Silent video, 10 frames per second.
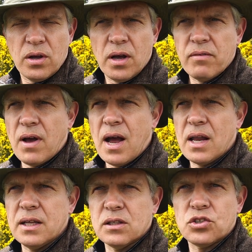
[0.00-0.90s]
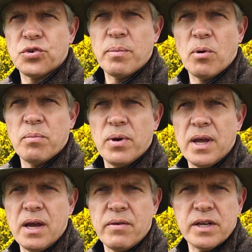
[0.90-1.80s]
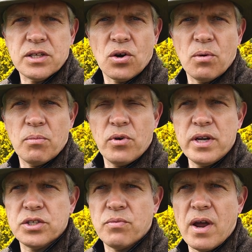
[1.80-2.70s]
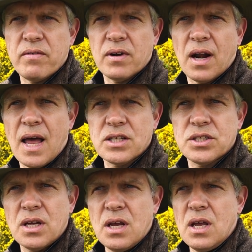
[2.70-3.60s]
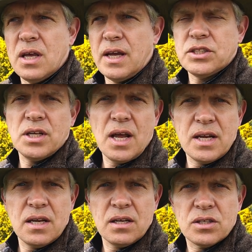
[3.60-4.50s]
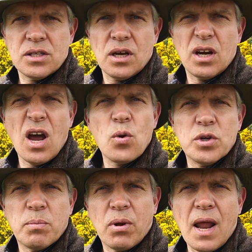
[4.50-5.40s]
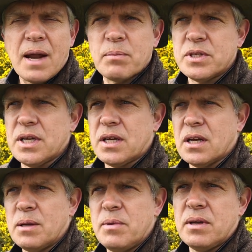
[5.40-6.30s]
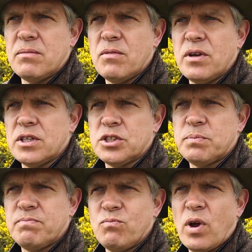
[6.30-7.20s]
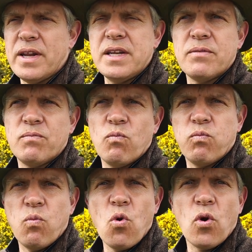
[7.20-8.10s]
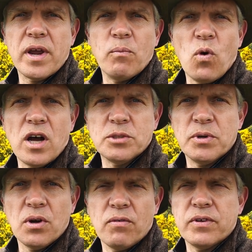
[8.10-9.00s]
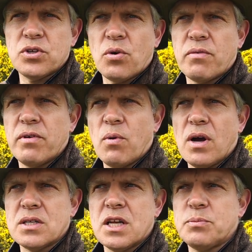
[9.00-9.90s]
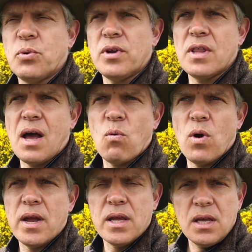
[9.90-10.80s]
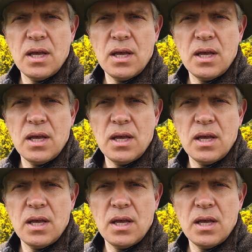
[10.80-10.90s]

of our little trip up here into Cumbria to Ravenglass. Yesterday didn't go to plan particularly, well it did walking wise but not photography wise, let's put it that way.